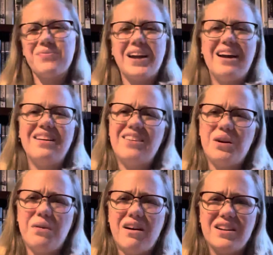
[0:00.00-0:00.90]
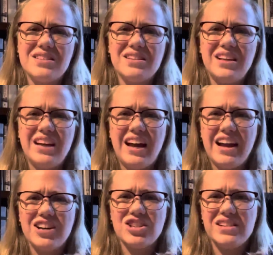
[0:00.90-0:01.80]
you know, honestly, I
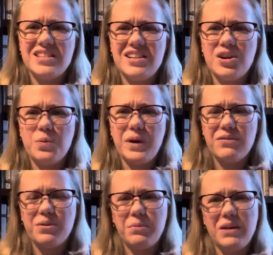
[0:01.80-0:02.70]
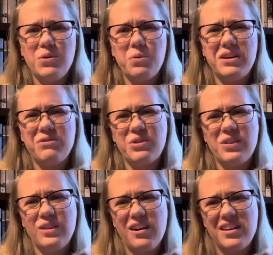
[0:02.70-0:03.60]
actually steered away from level 1 for the
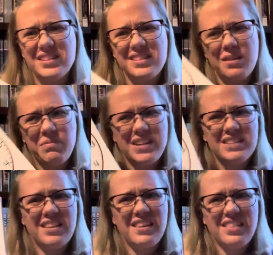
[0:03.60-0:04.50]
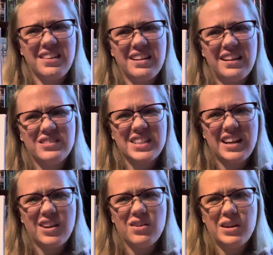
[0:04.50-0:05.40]
longest time because I think the clown's kind
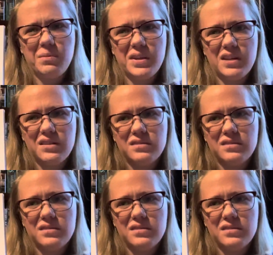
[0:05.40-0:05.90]
of creepy.